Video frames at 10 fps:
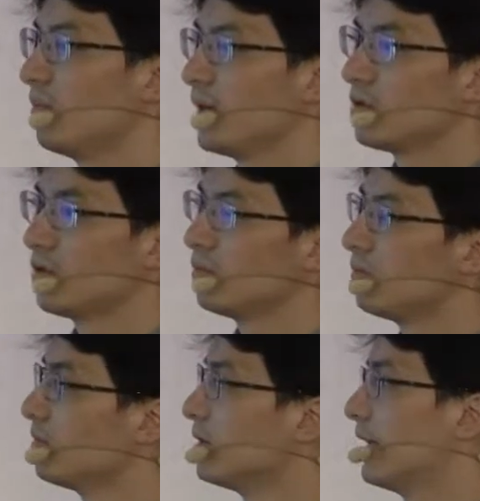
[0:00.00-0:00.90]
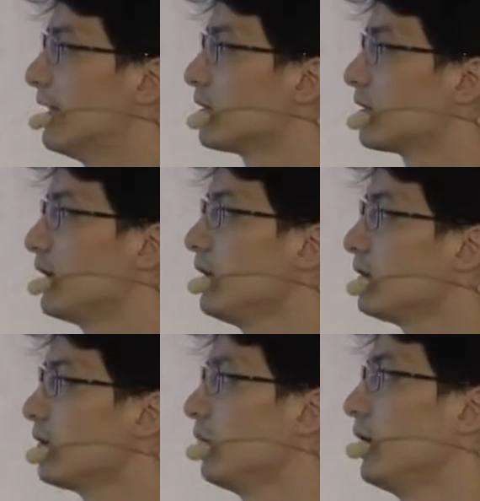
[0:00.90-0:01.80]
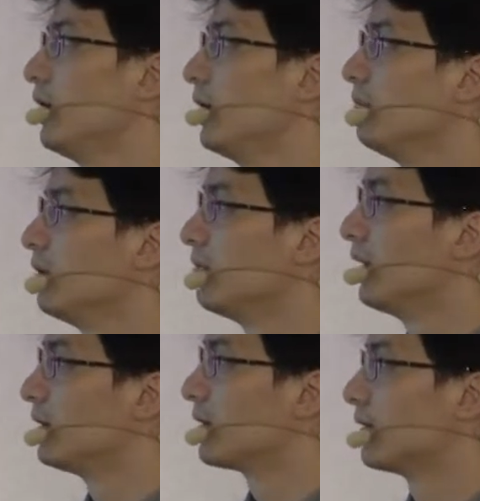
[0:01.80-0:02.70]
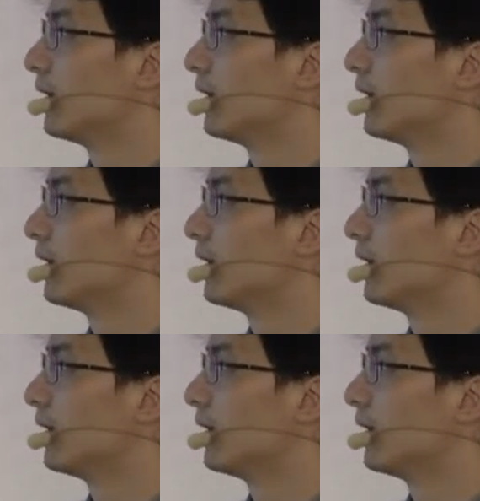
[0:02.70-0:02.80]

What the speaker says: based on these things, we implement